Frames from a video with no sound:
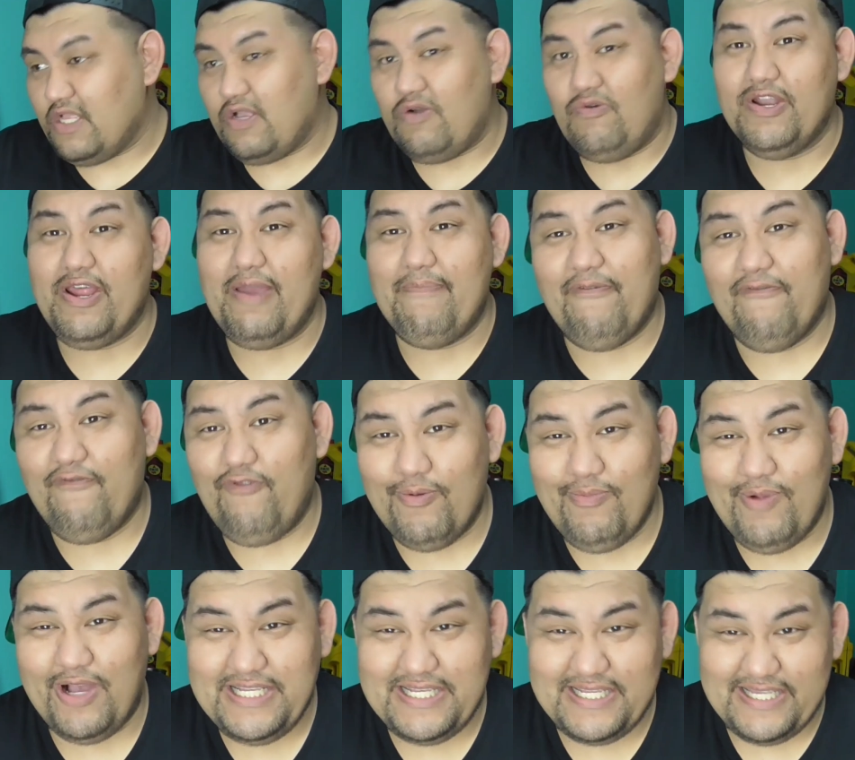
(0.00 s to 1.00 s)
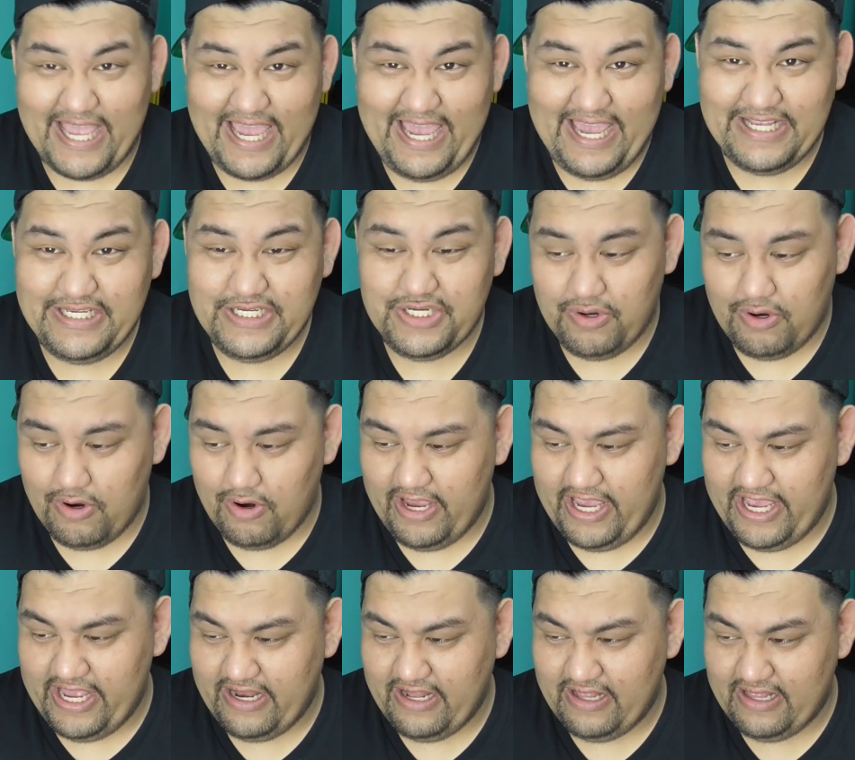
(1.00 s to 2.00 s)
When I perform on stage or
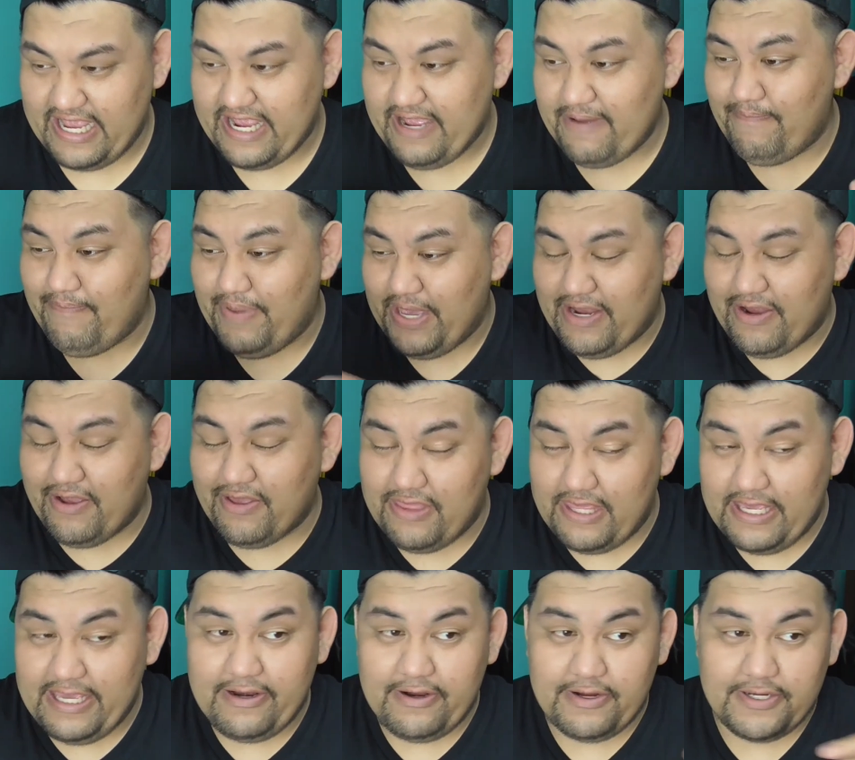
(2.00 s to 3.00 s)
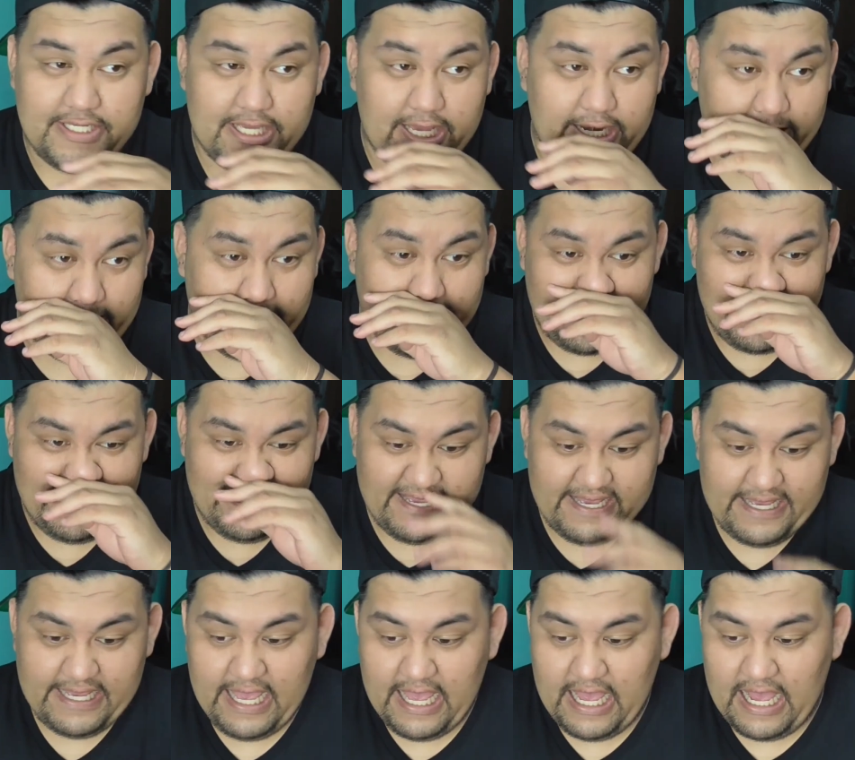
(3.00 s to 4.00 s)
in like a bigger theater setting,
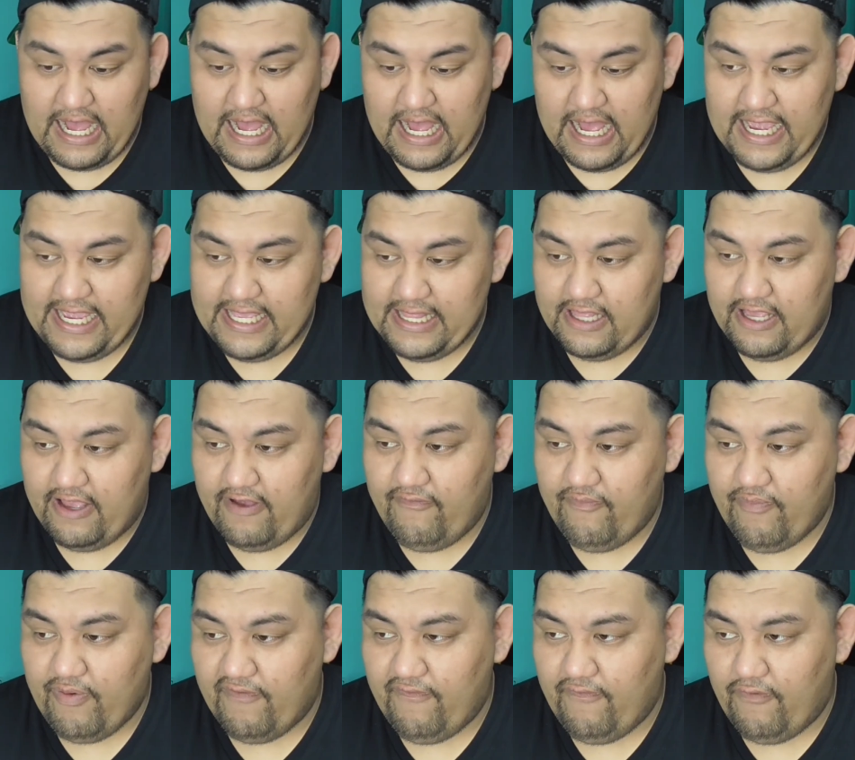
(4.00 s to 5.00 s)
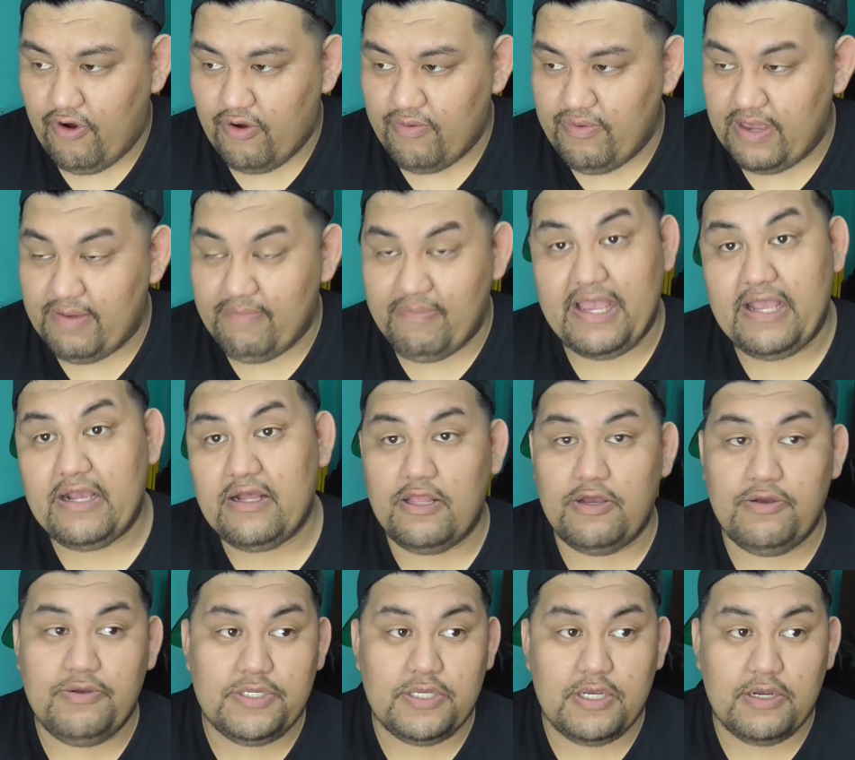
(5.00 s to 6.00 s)
I love performing my
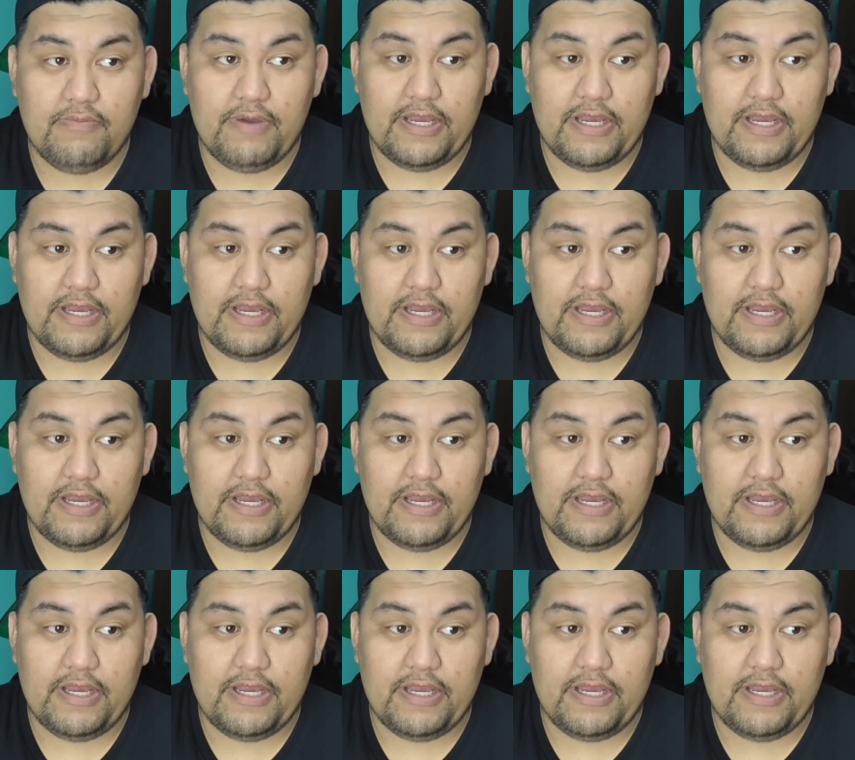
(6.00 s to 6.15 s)
closer.